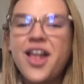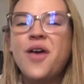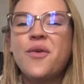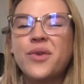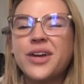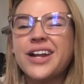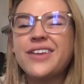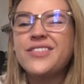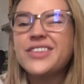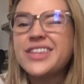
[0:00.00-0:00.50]

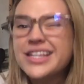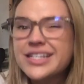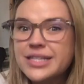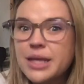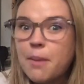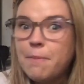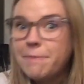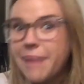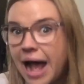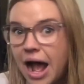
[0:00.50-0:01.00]
When everything's
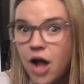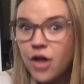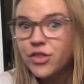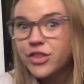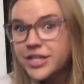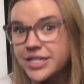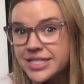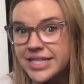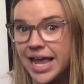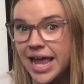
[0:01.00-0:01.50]
about
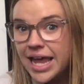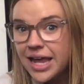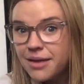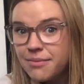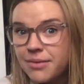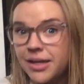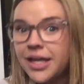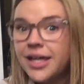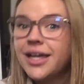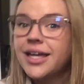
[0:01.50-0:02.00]
the same,
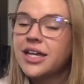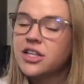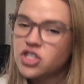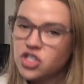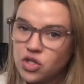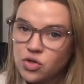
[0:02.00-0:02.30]
it's